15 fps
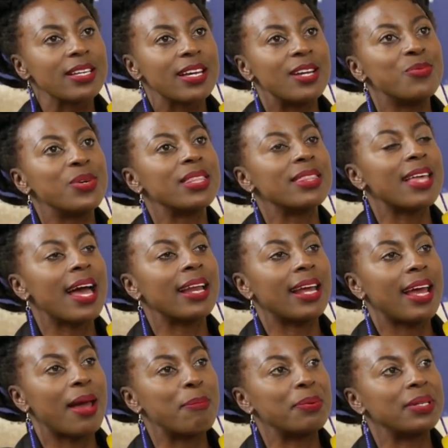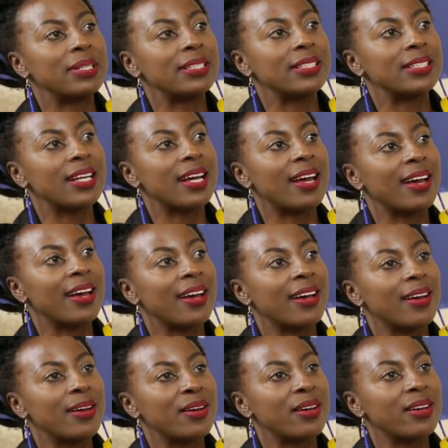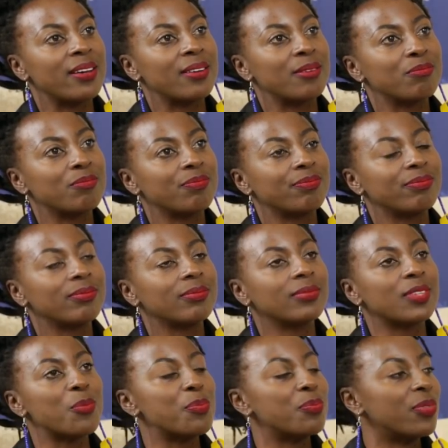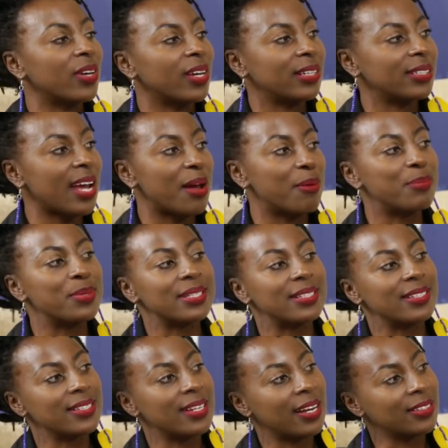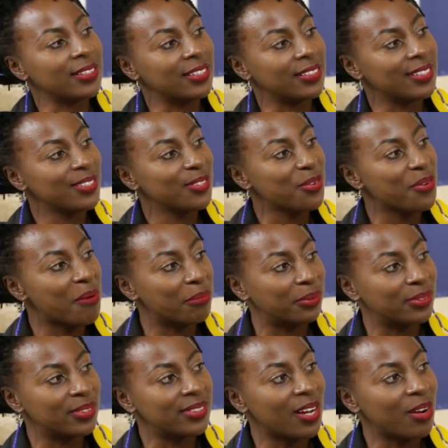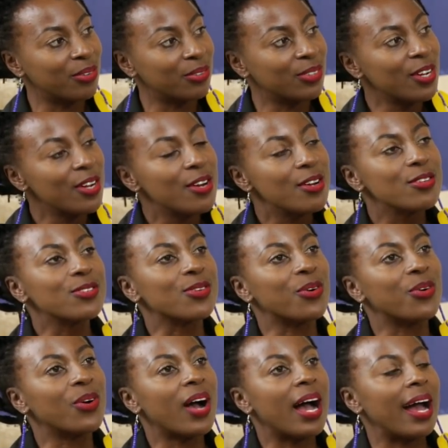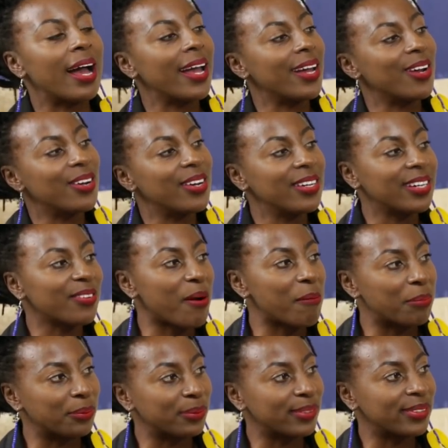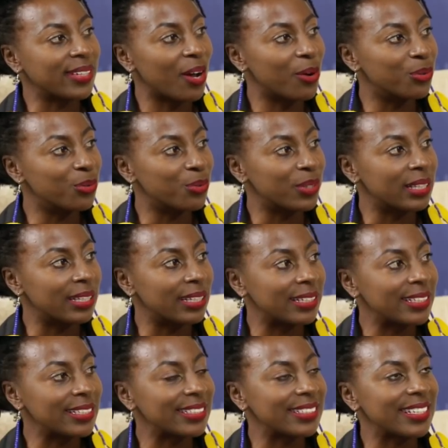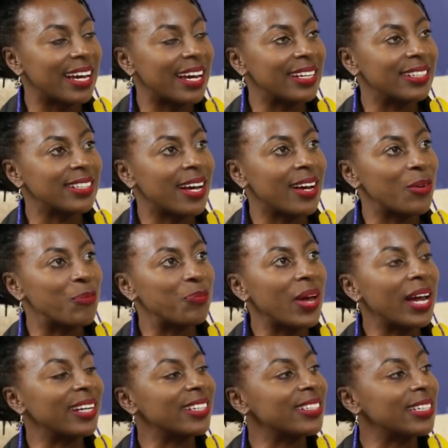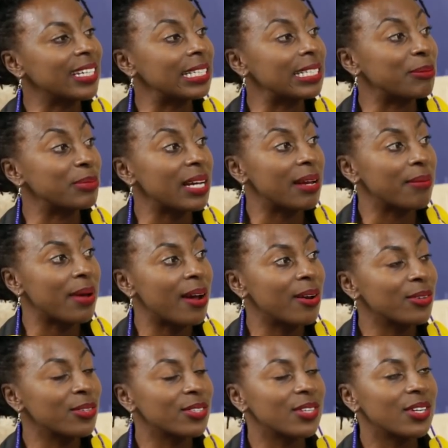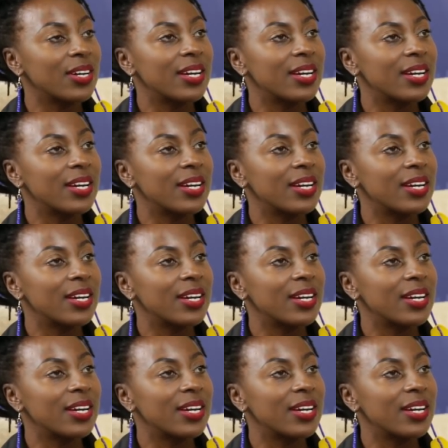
And when that happened, uh, the, the entire business structure just crumbled down. So I crumbled down with it and um, I had to take some time out.